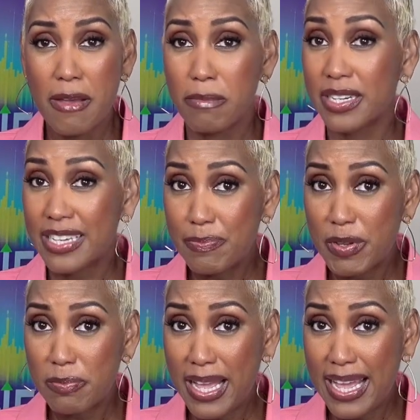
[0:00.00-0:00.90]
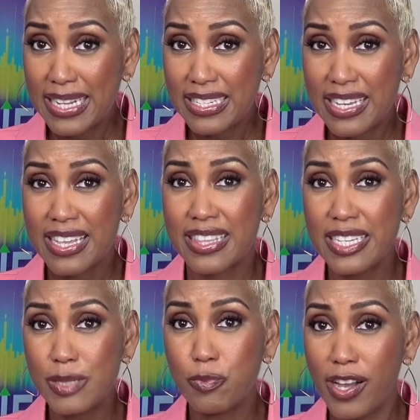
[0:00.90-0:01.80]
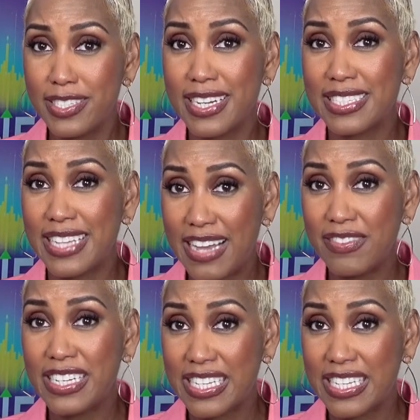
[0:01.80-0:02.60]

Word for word: But keep in mind, these projects haven't